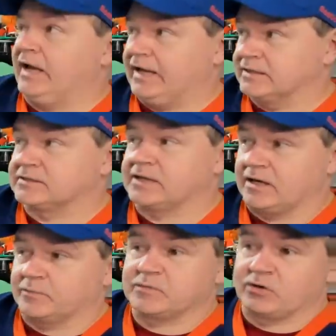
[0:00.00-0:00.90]
It
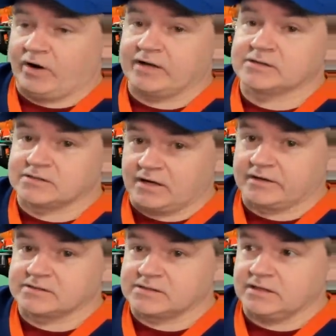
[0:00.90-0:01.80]
set up the greatest
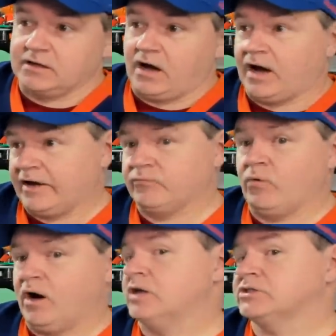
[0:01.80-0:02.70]
dynasty I've
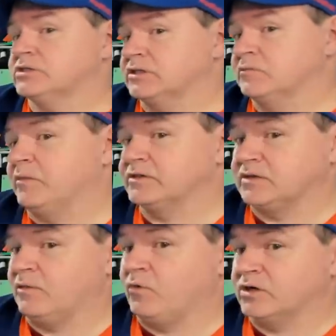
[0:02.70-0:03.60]
watched in my
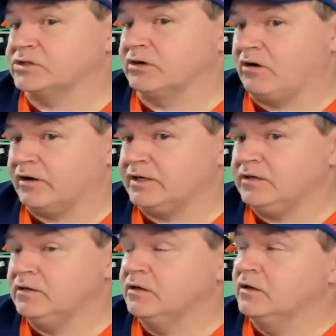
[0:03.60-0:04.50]
time watching
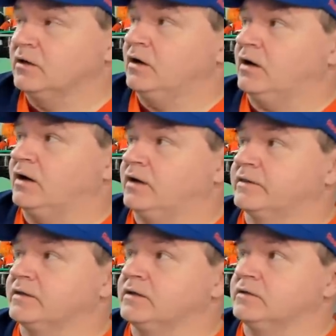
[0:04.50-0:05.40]
hockey. Uh,
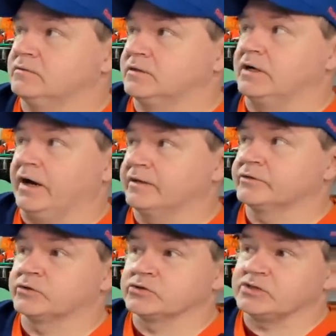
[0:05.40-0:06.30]
the the
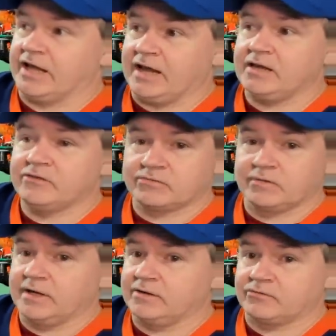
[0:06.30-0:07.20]
Islanders 80
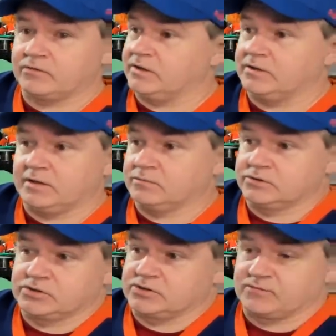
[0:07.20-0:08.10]
through 83 they
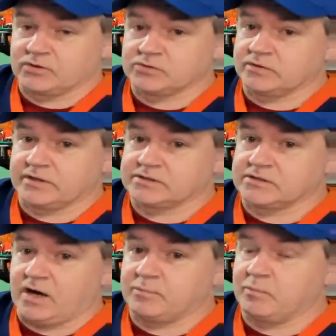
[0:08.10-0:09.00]
were just virtually
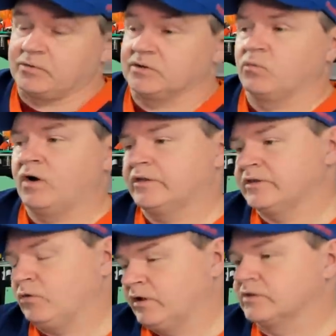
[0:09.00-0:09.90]
unstoppable. And while
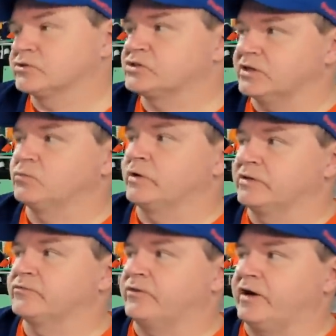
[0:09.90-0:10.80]
the Oilers did
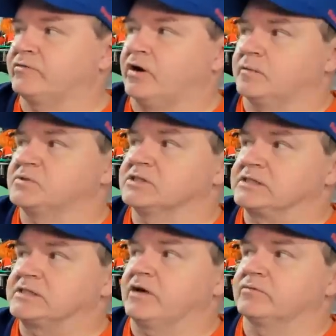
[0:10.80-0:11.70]
win five cups in
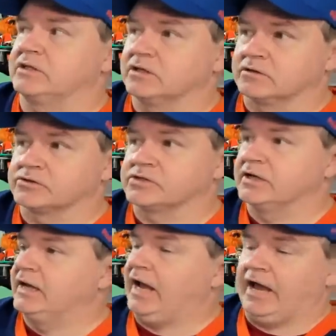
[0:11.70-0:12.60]
seven years,
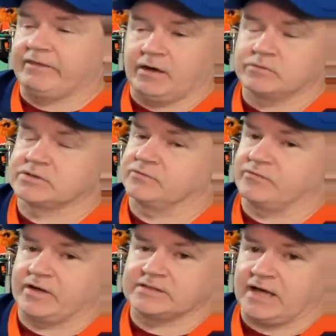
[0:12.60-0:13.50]
and that was a
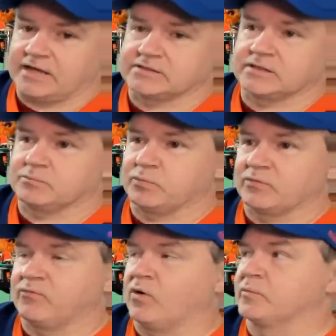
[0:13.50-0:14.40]
fantastic
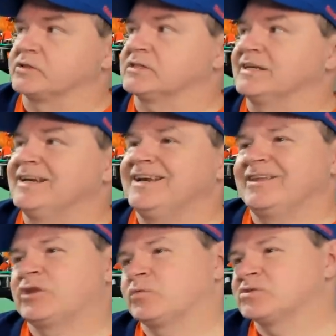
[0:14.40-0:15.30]
performance,
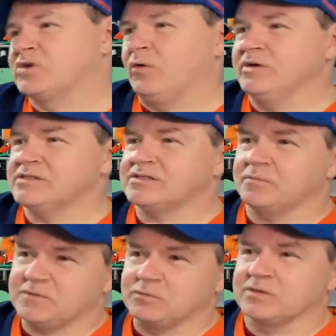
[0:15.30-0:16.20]
there was always something.